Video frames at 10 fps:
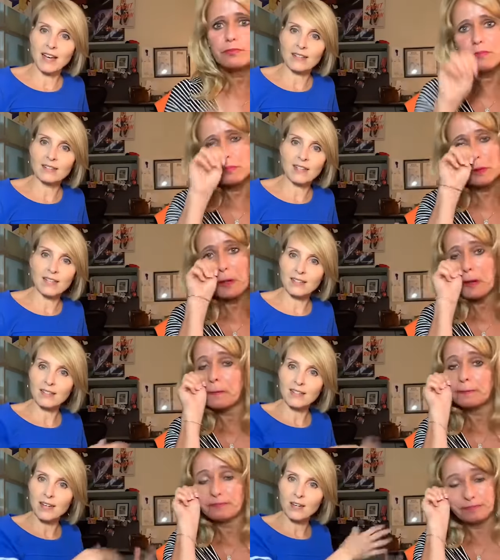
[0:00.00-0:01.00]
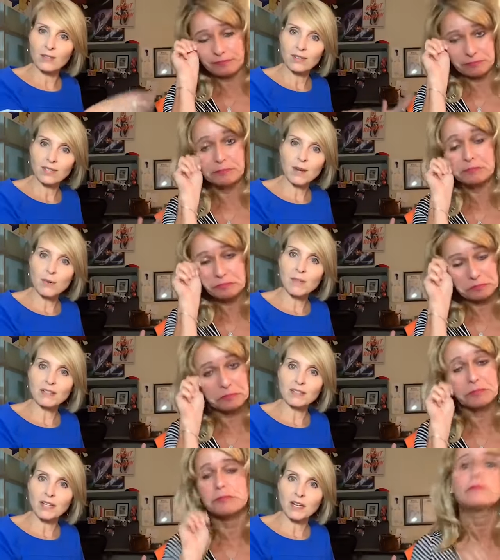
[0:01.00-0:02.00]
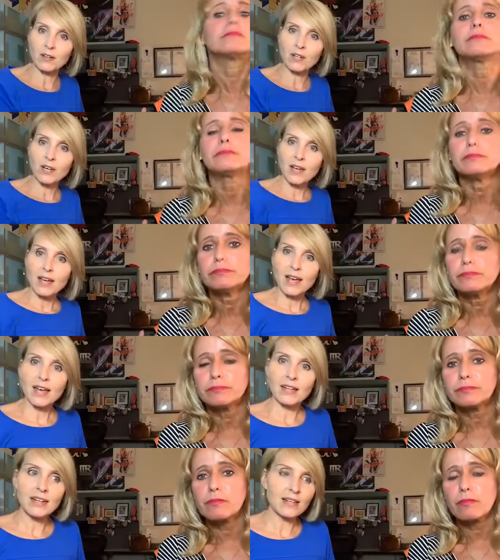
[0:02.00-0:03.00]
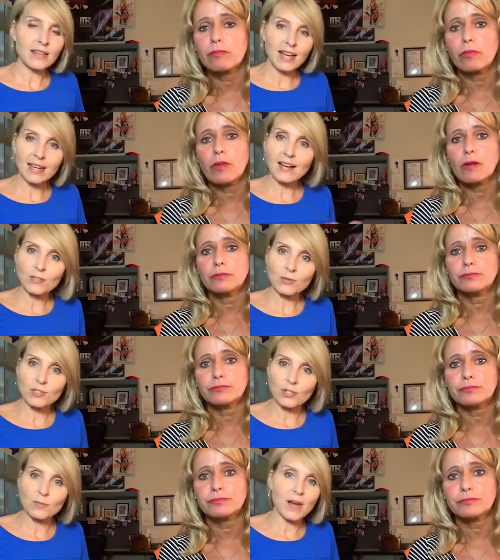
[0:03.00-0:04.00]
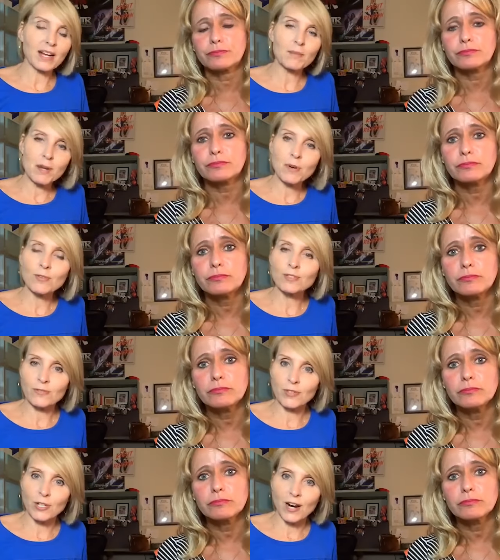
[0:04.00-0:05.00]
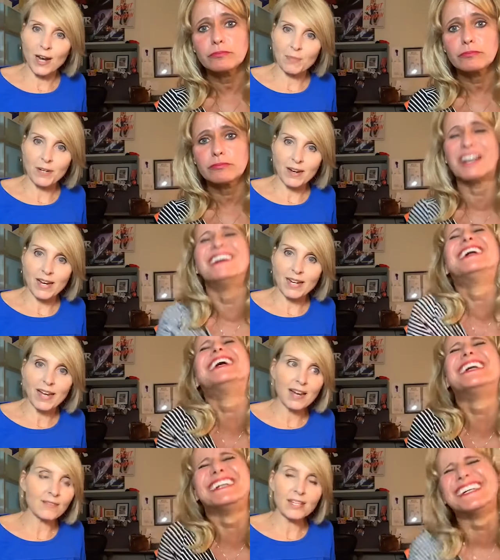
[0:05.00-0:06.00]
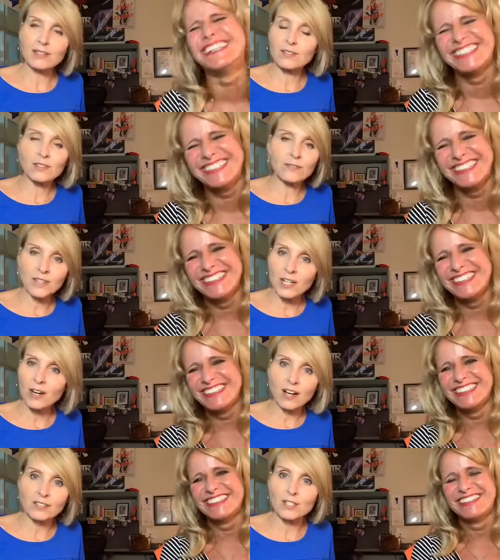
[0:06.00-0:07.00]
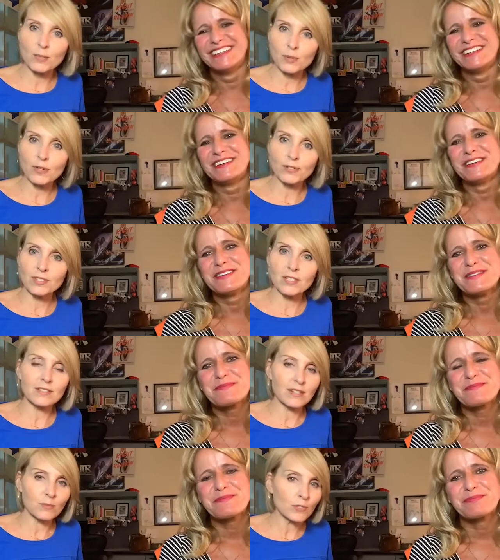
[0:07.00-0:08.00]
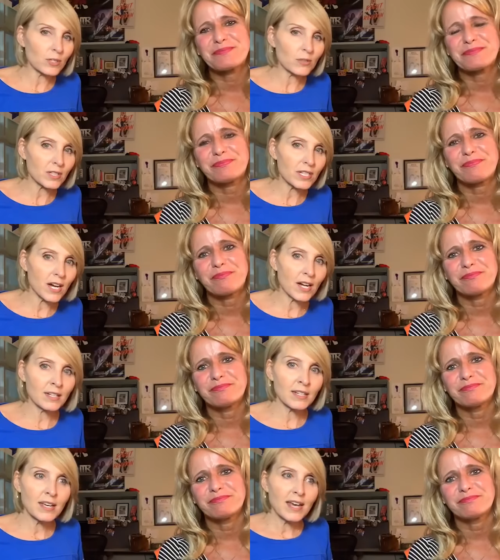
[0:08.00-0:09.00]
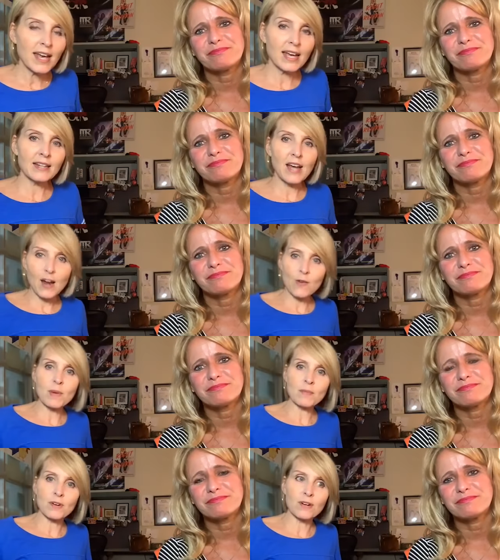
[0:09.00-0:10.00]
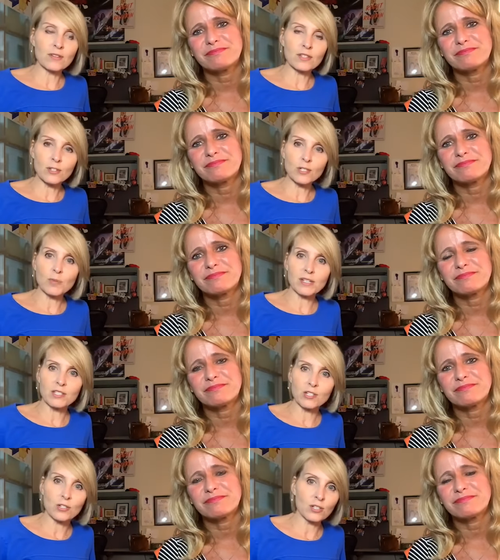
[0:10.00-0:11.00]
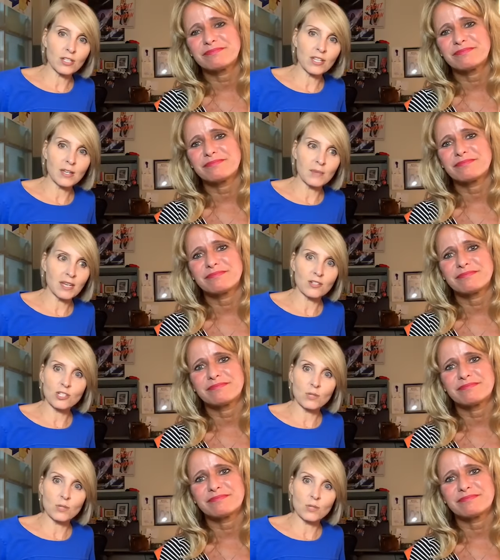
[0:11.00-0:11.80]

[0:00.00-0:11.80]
Speaker 1: test, like, you know, a couple months ago. And I got got the results back, and my bones are for crap. All right, I have like severe osteoporosis, and I'm really, really young. And I remember the nurse practitioner looking at me, and